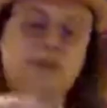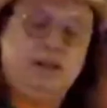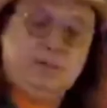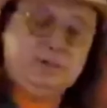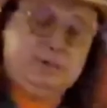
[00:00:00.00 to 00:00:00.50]

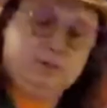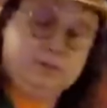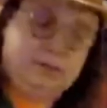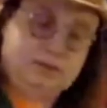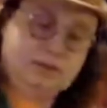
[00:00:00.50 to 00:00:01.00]
absinthe.
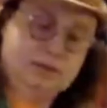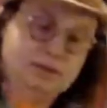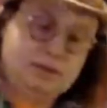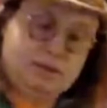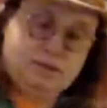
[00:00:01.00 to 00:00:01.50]

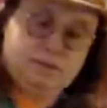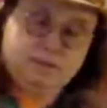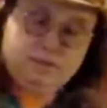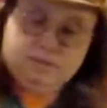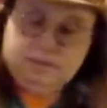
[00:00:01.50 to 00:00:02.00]

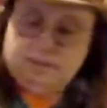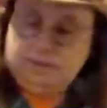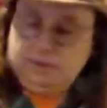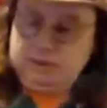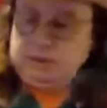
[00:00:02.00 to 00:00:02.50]
So there we
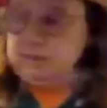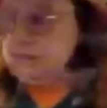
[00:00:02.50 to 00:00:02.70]
go.